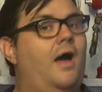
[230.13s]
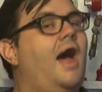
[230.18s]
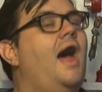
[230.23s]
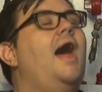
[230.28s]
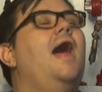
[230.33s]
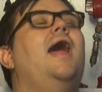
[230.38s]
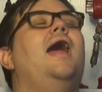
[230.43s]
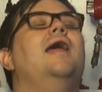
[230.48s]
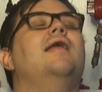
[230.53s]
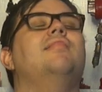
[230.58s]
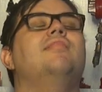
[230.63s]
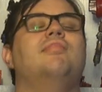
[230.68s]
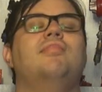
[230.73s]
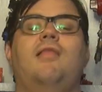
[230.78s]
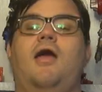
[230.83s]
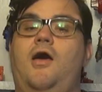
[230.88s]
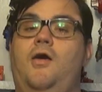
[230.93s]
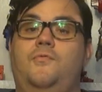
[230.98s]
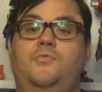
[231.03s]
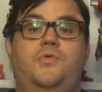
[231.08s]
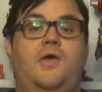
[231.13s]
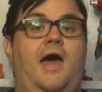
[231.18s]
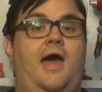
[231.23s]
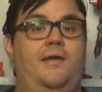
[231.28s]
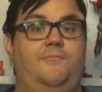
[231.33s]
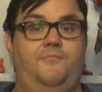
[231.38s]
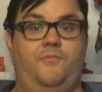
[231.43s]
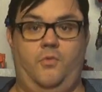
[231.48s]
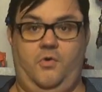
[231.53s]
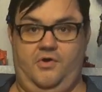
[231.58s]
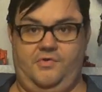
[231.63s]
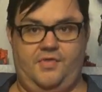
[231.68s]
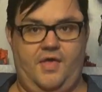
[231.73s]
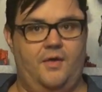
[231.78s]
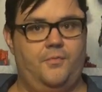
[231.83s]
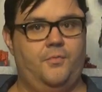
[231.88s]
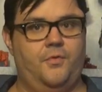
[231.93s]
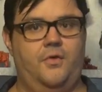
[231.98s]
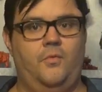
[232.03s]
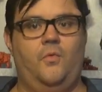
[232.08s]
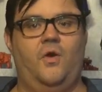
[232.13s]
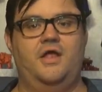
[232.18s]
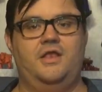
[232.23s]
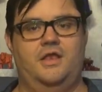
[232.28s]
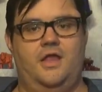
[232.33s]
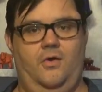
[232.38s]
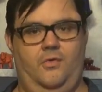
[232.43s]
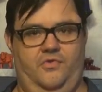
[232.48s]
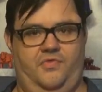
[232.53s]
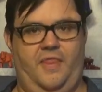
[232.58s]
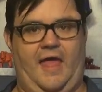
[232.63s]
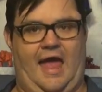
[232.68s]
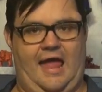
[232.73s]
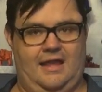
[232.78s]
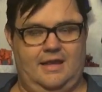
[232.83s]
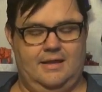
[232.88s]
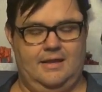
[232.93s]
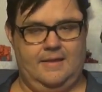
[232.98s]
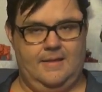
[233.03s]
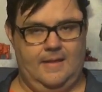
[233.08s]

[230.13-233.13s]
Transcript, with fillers: I love Time Force, everyone knows that.